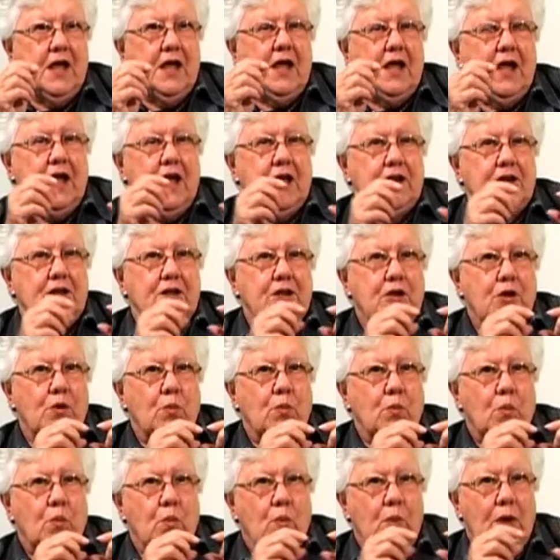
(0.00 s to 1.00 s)
and
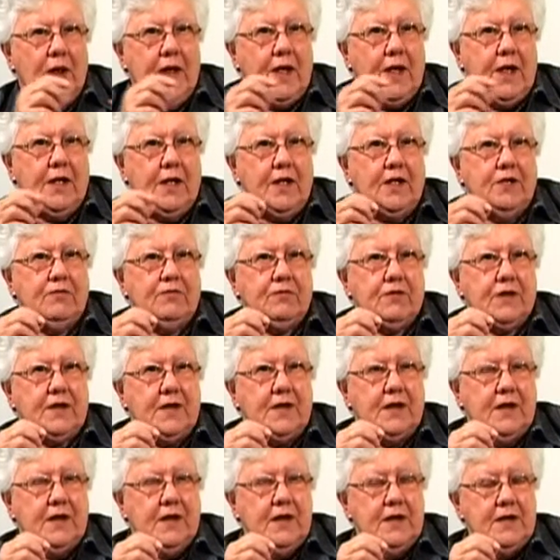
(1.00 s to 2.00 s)
where, if the
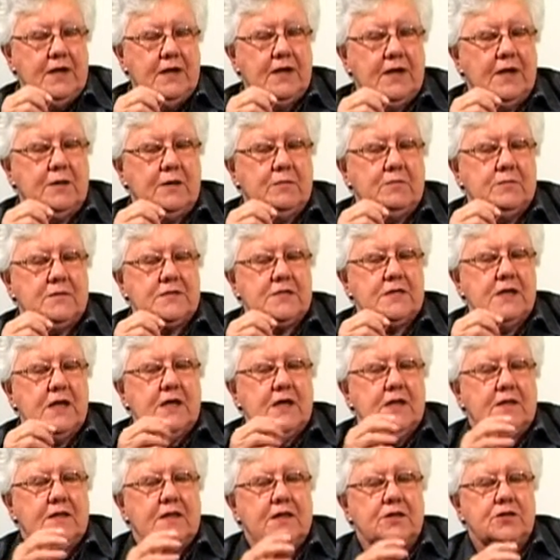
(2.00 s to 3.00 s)
client comes,
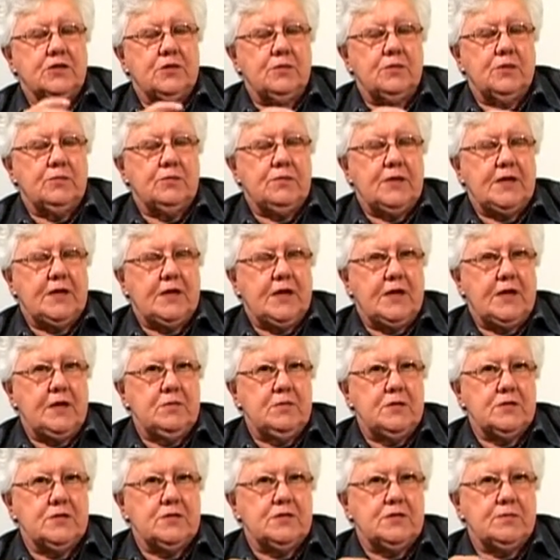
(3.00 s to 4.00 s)
that you will be
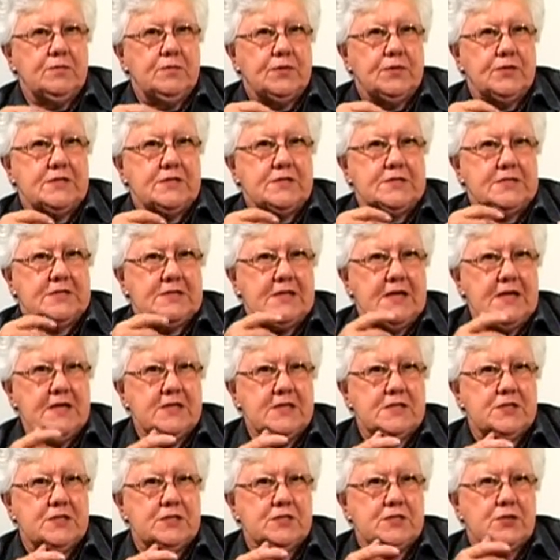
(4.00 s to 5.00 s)
able to
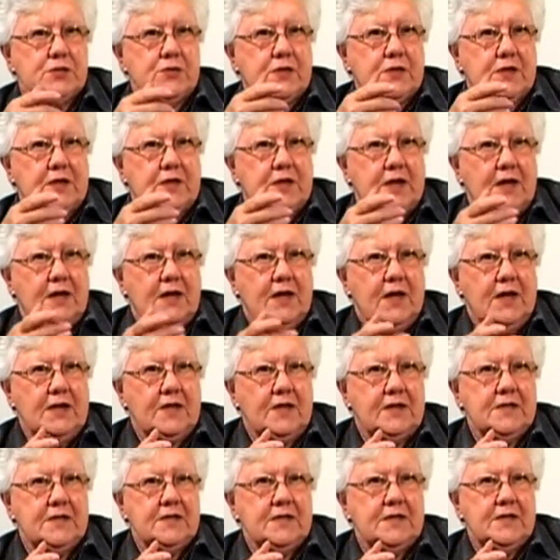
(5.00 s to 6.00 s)
present to the
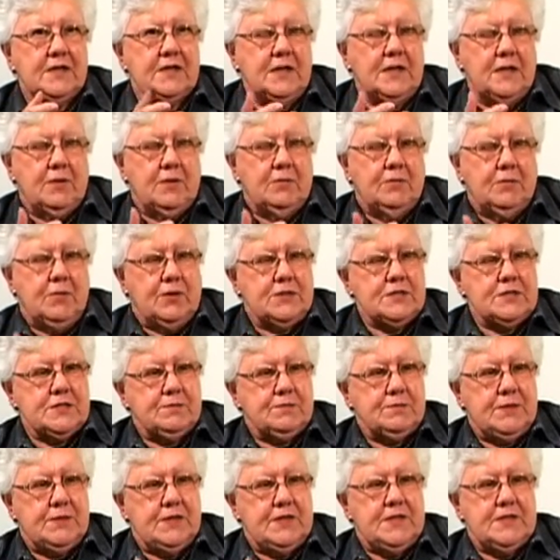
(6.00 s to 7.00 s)
client
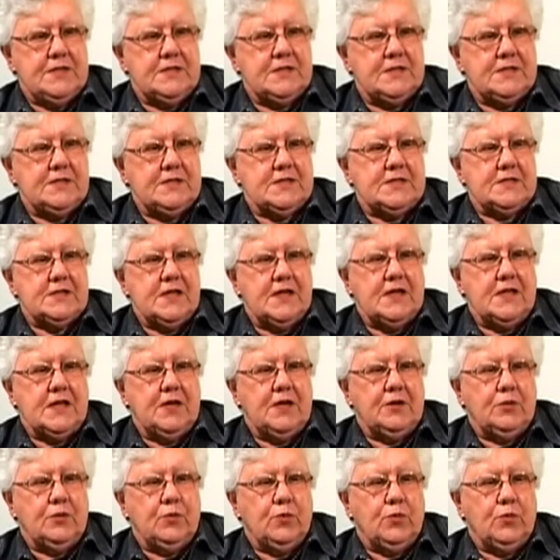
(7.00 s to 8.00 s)
possibilities,
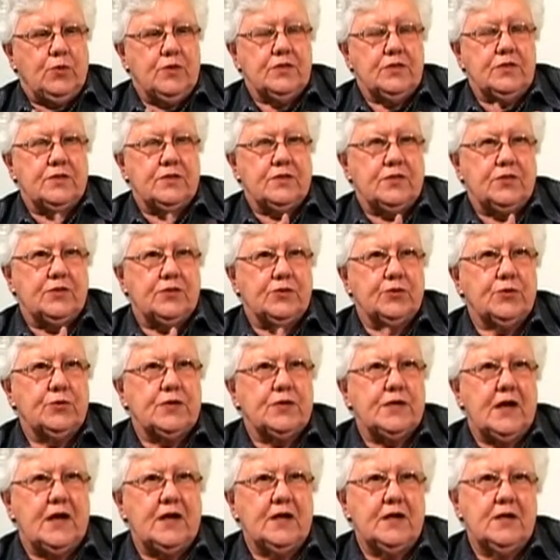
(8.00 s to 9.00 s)
and through
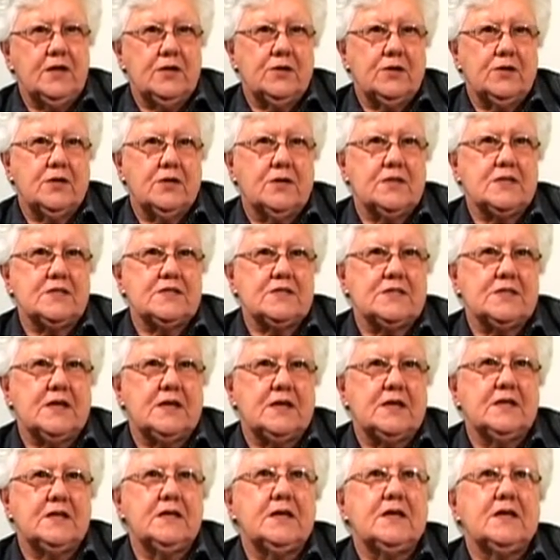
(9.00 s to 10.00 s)
dialogue,
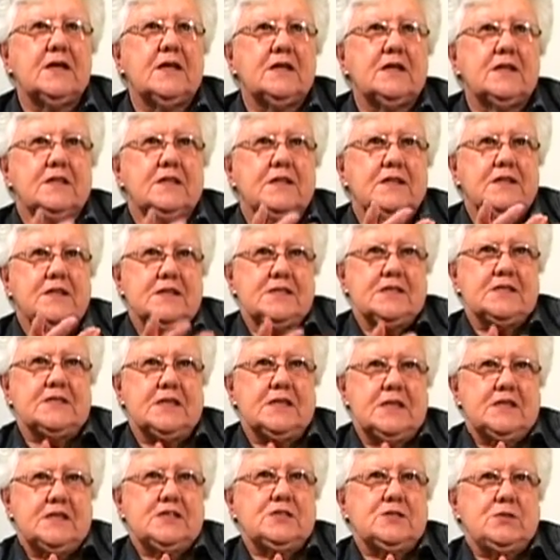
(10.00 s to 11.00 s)
decide this
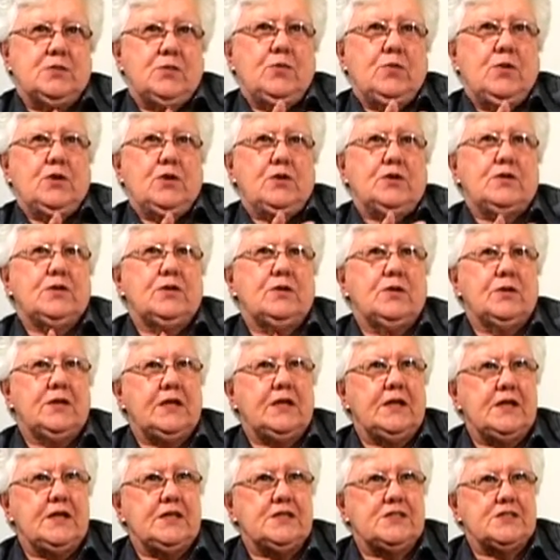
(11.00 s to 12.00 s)
is what
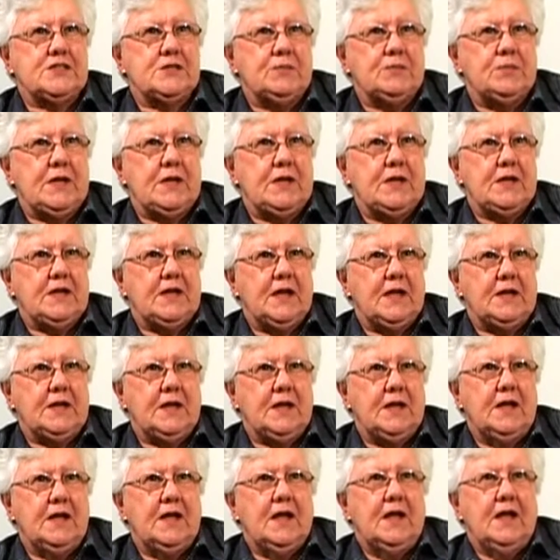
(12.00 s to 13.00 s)
needs to be done.
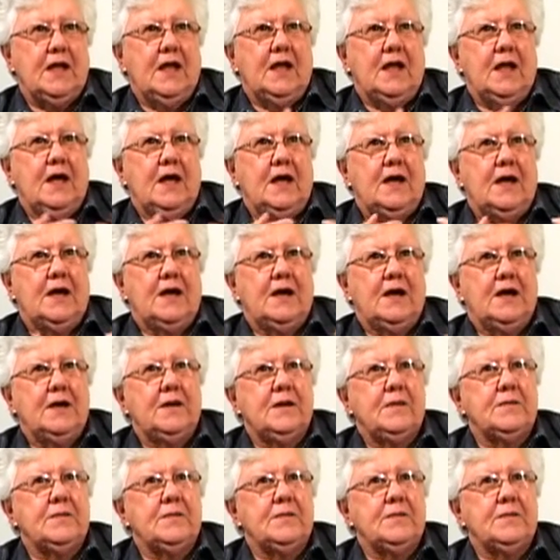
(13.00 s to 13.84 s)
And